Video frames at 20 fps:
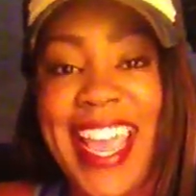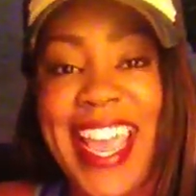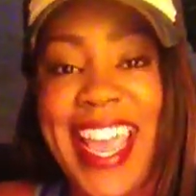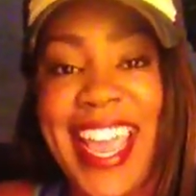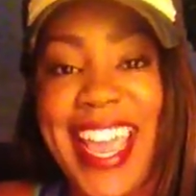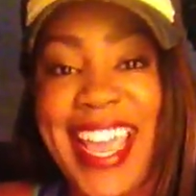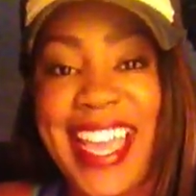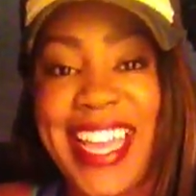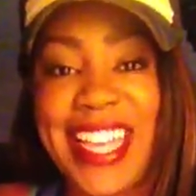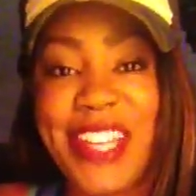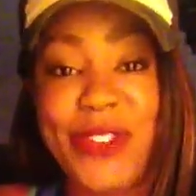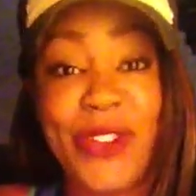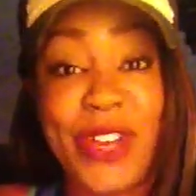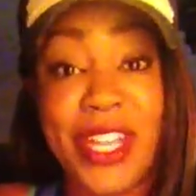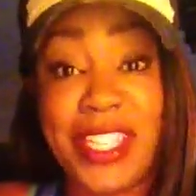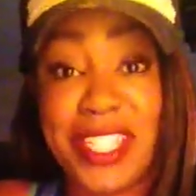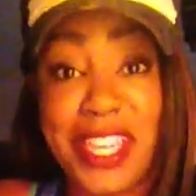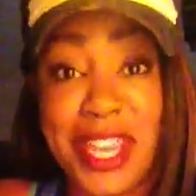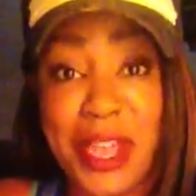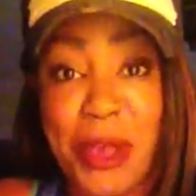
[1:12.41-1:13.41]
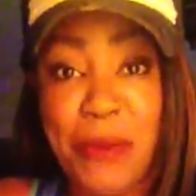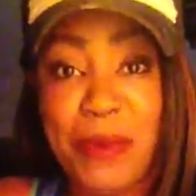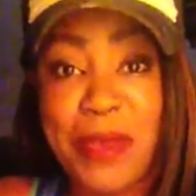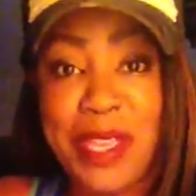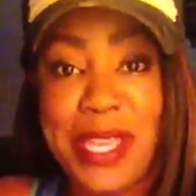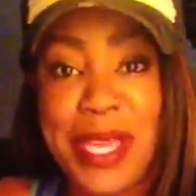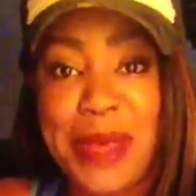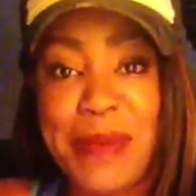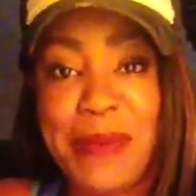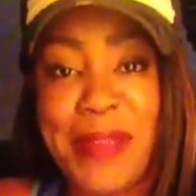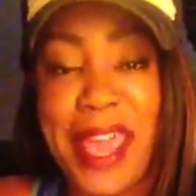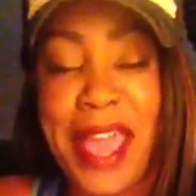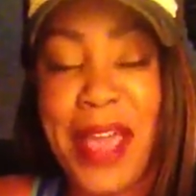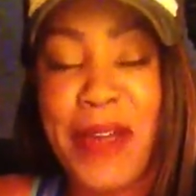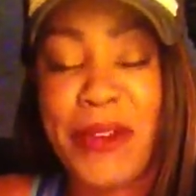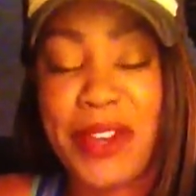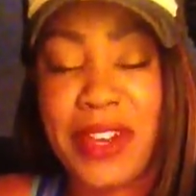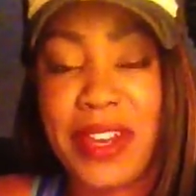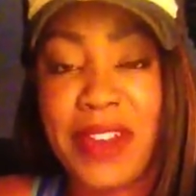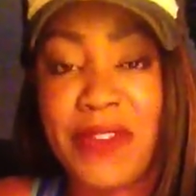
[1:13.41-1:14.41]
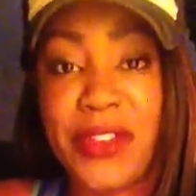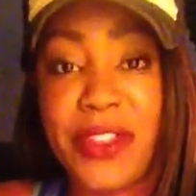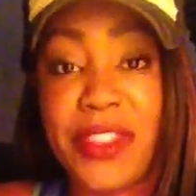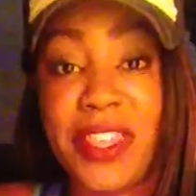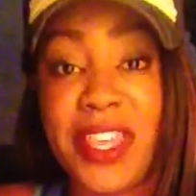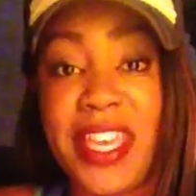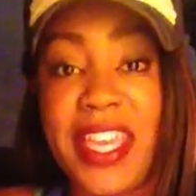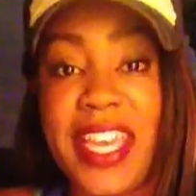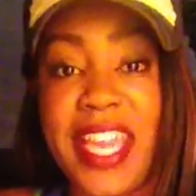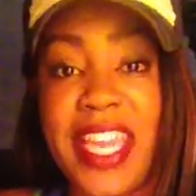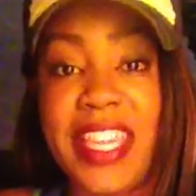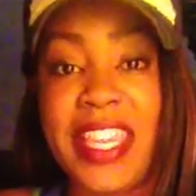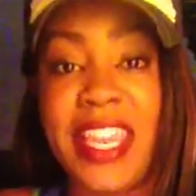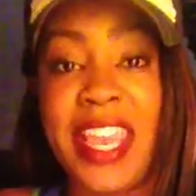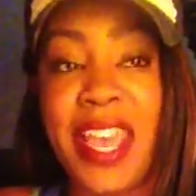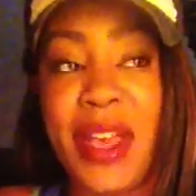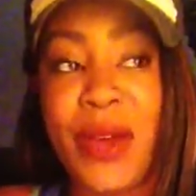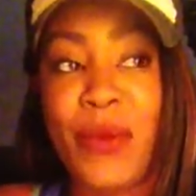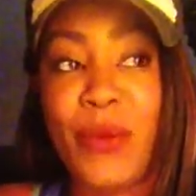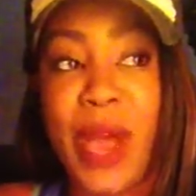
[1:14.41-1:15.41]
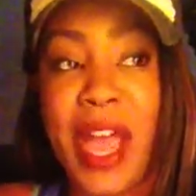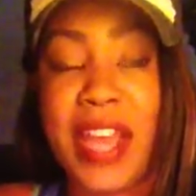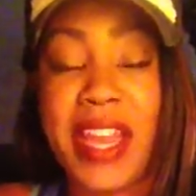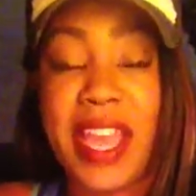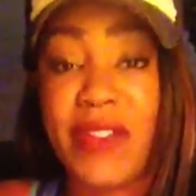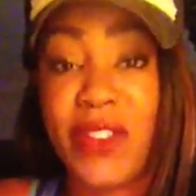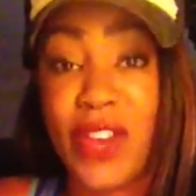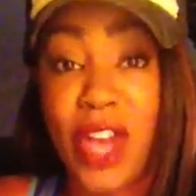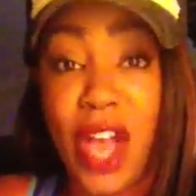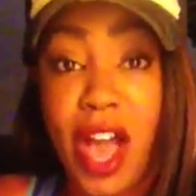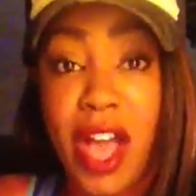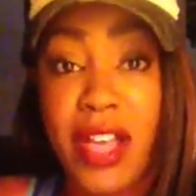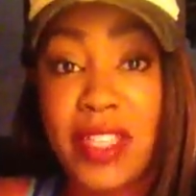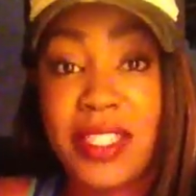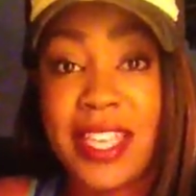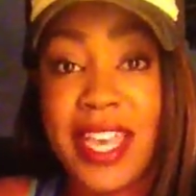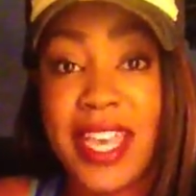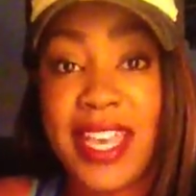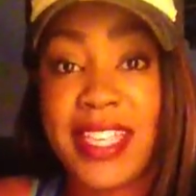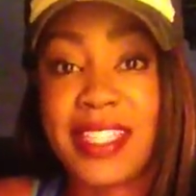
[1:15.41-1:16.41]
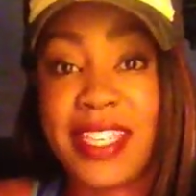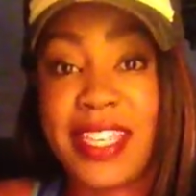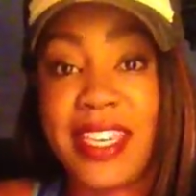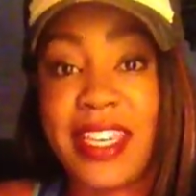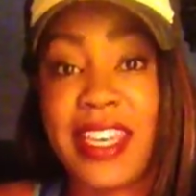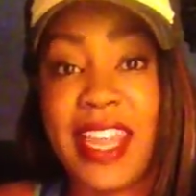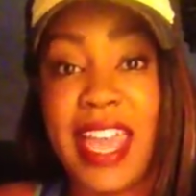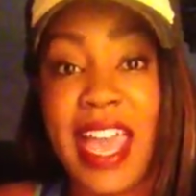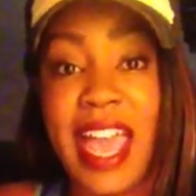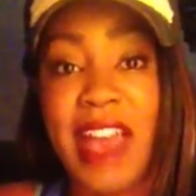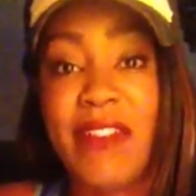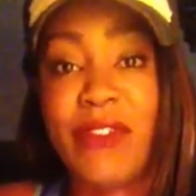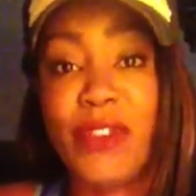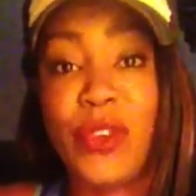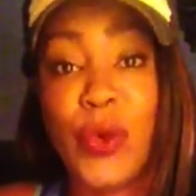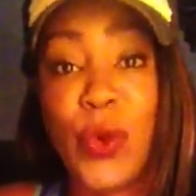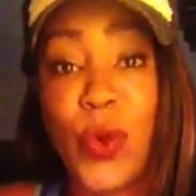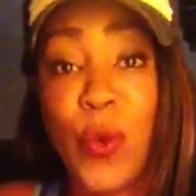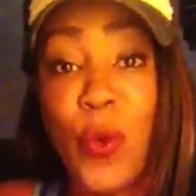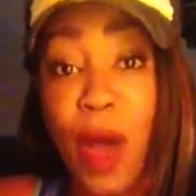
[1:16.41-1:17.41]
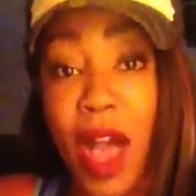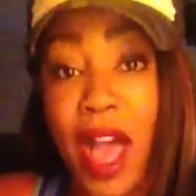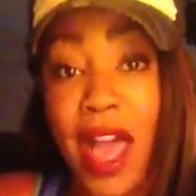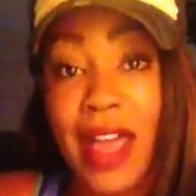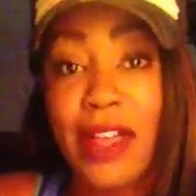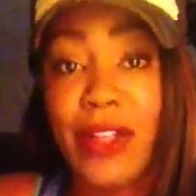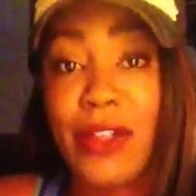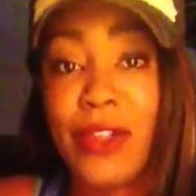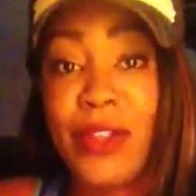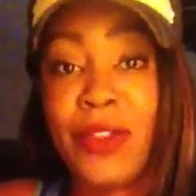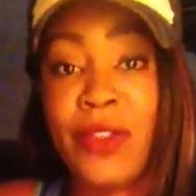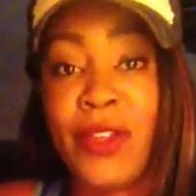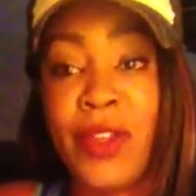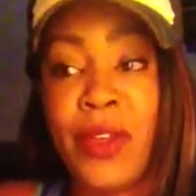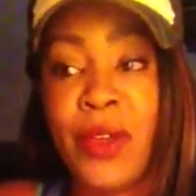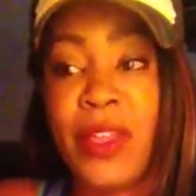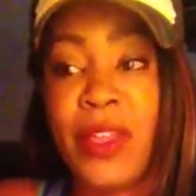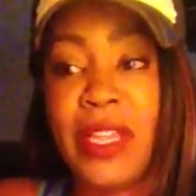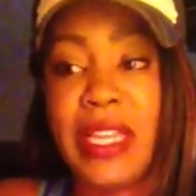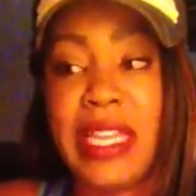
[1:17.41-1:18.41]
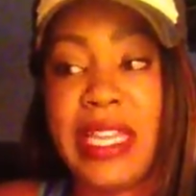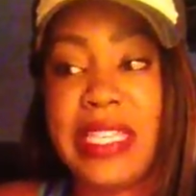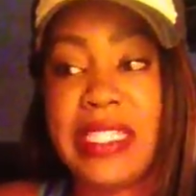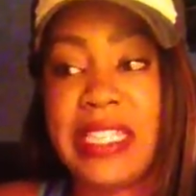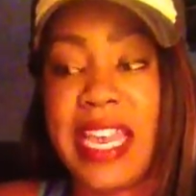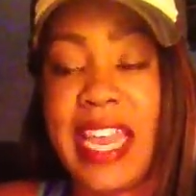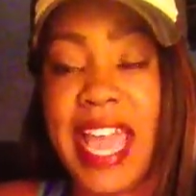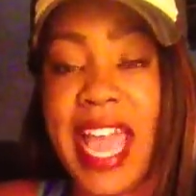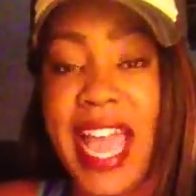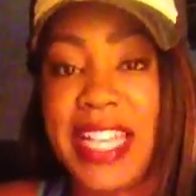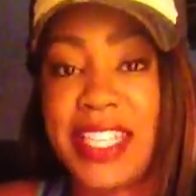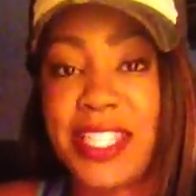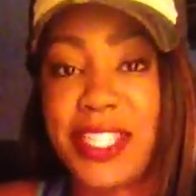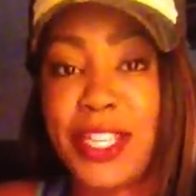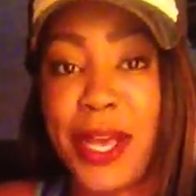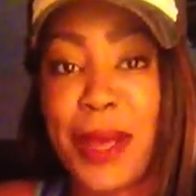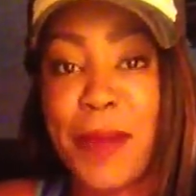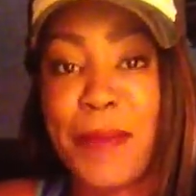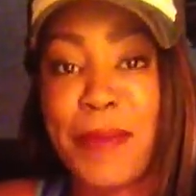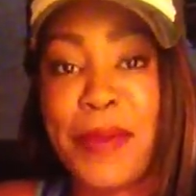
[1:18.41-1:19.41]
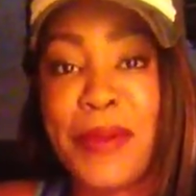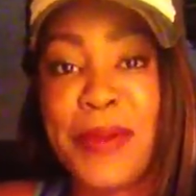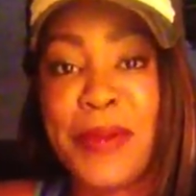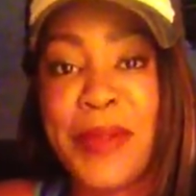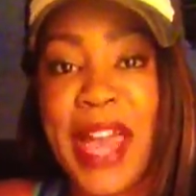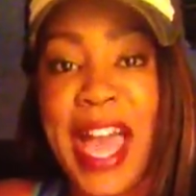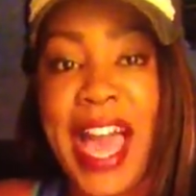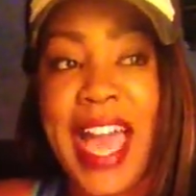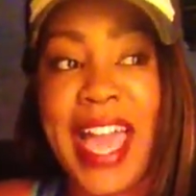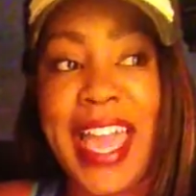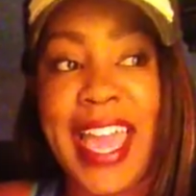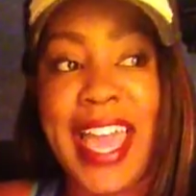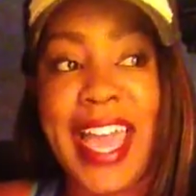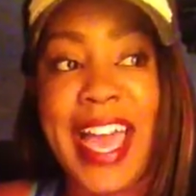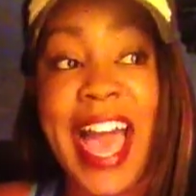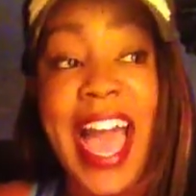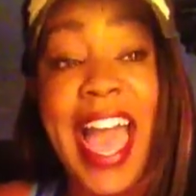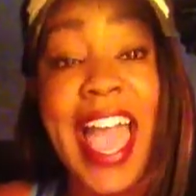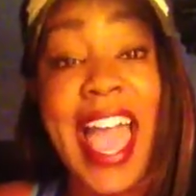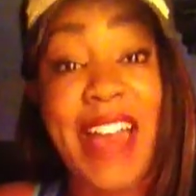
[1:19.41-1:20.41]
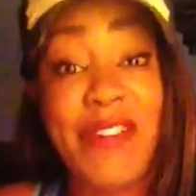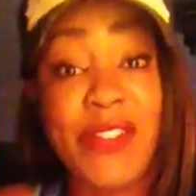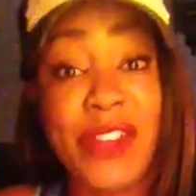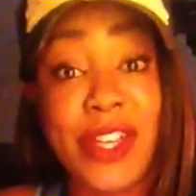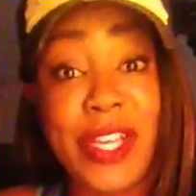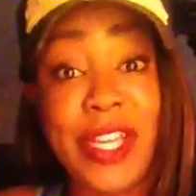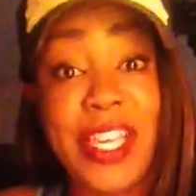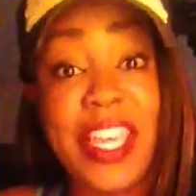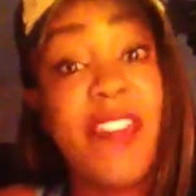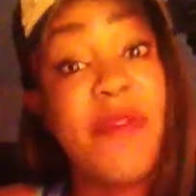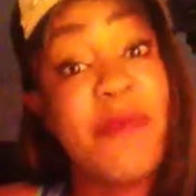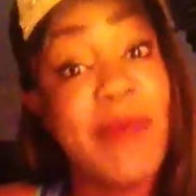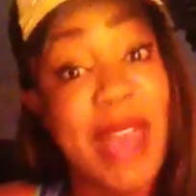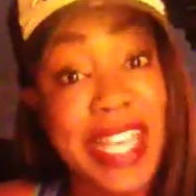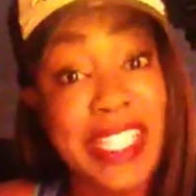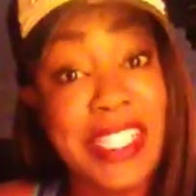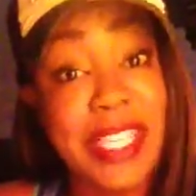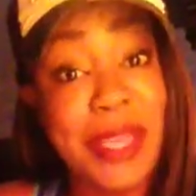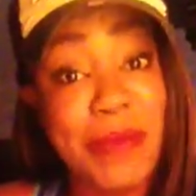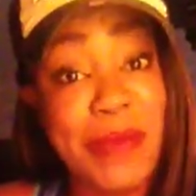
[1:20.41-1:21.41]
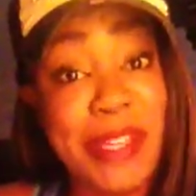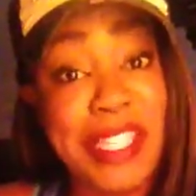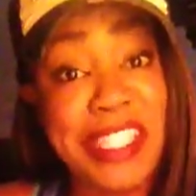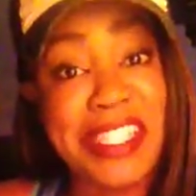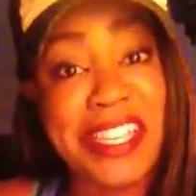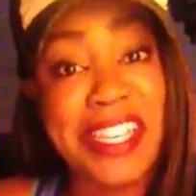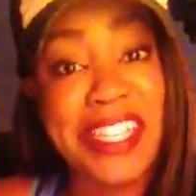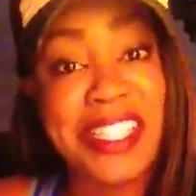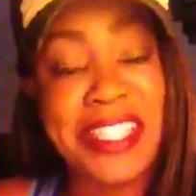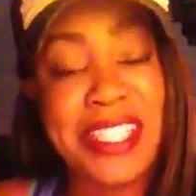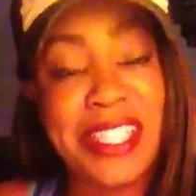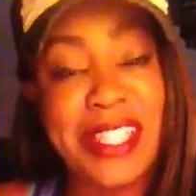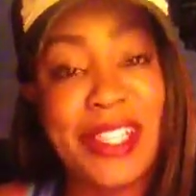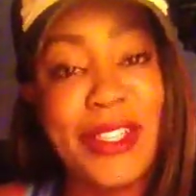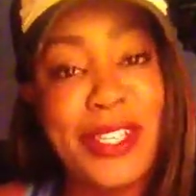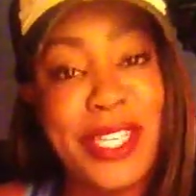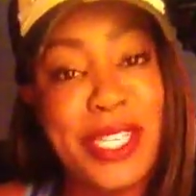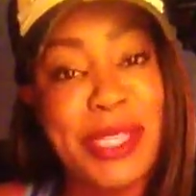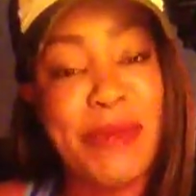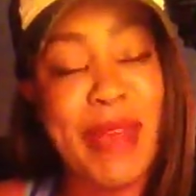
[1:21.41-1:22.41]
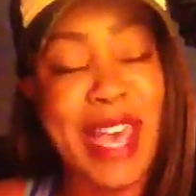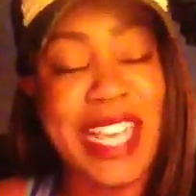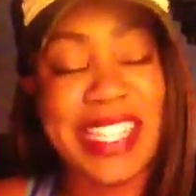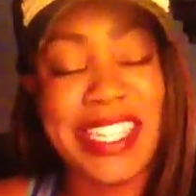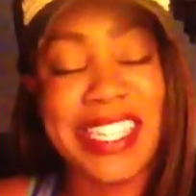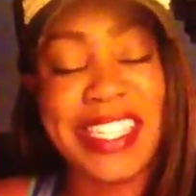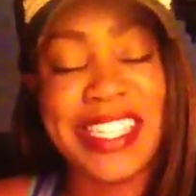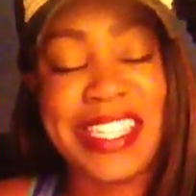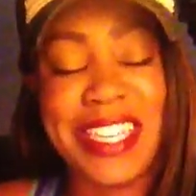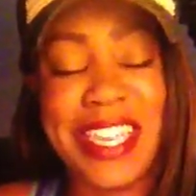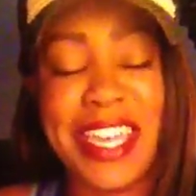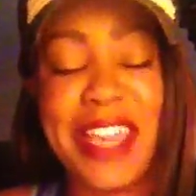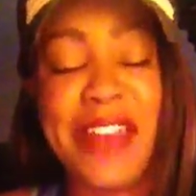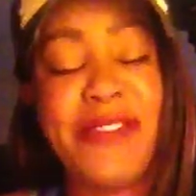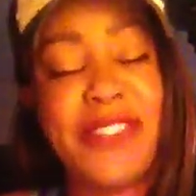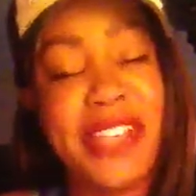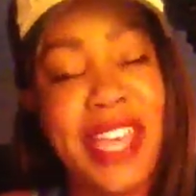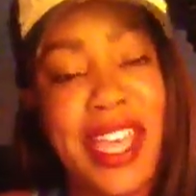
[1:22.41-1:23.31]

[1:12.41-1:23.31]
and you guys could help me keep count and everything, and I'd have a contest, and after a while, as that adds up, I have a gift basket business, Lanice Baskets and Gifts.